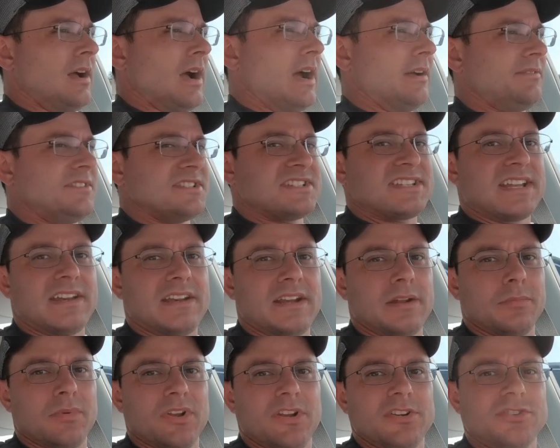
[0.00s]
I've
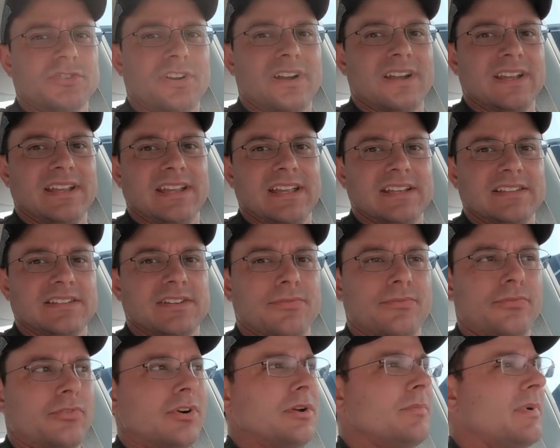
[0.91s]
decided I'm gonna try and get to
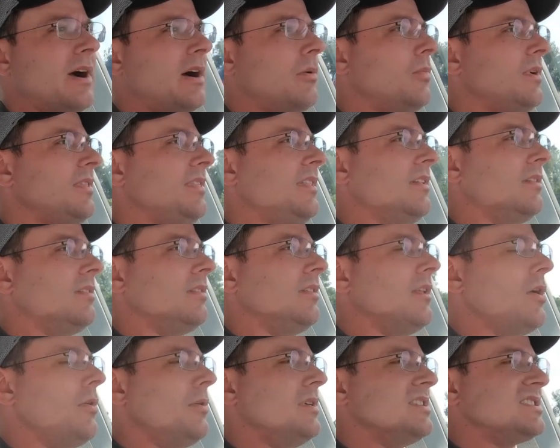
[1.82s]
Fremont with the
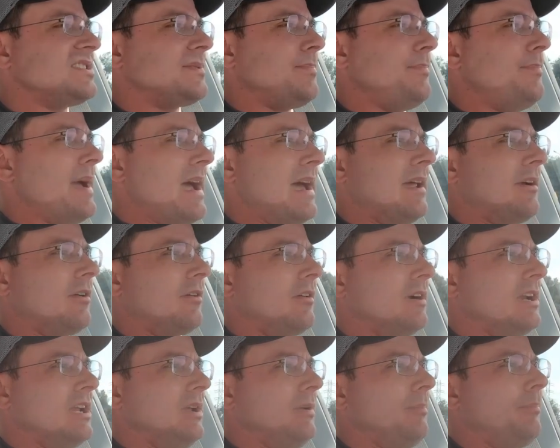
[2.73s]
lowest
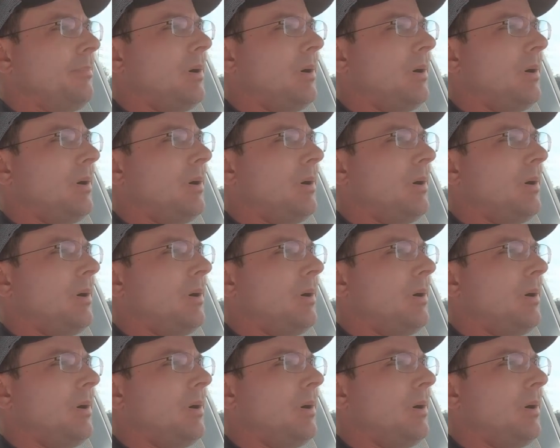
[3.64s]
battery